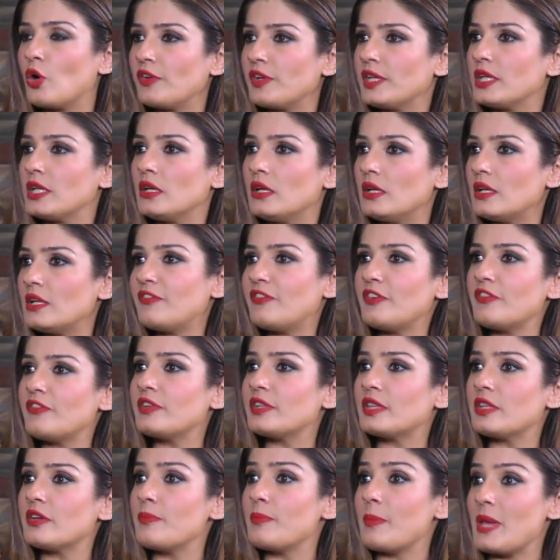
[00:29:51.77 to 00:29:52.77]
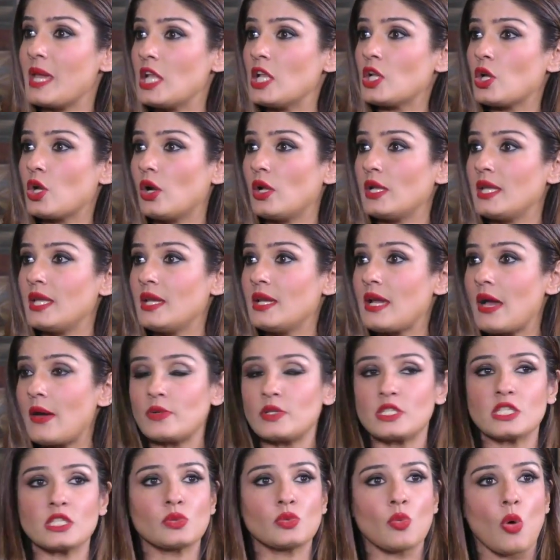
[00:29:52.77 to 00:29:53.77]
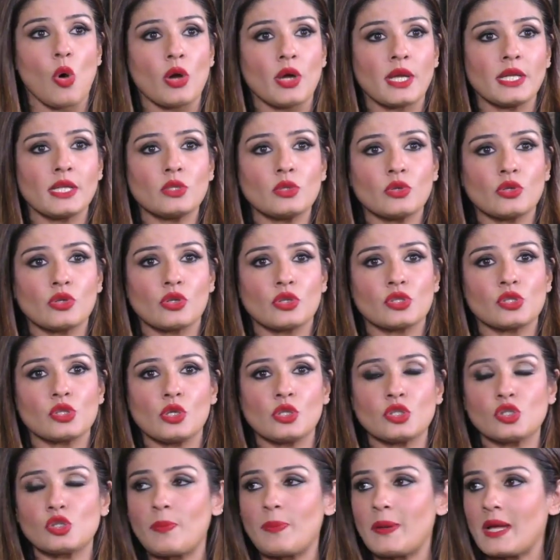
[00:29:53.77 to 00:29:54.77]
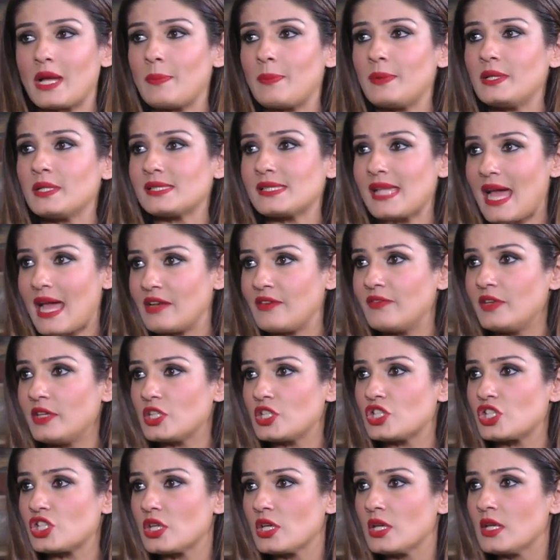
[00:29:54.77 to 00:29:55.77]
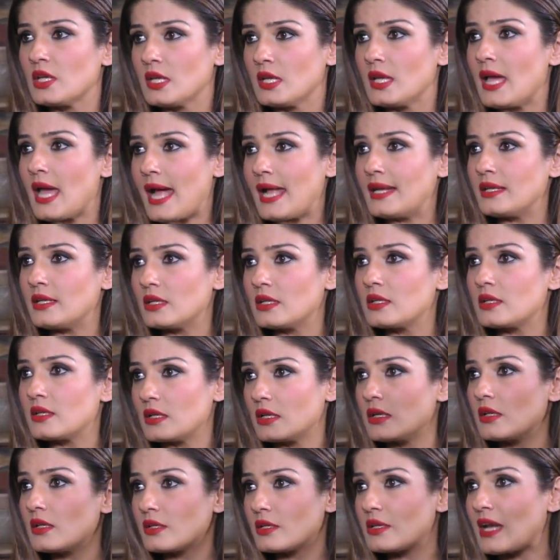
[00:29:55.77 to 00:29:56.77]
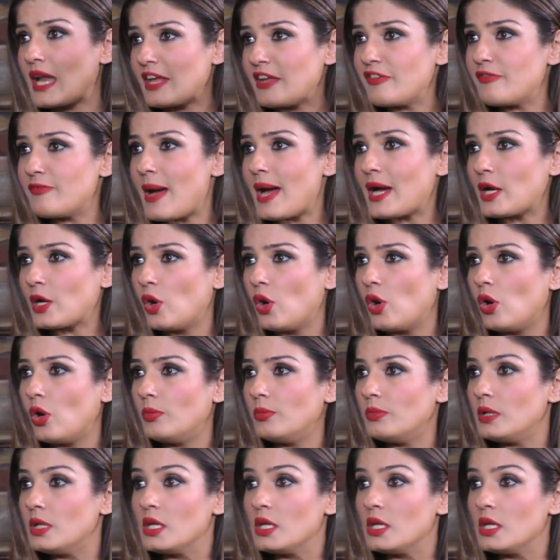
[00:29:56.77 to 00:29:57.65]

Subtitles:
Over here, if with a male colleague, I would just walk into croissants to pick up a sandwich and drive back home.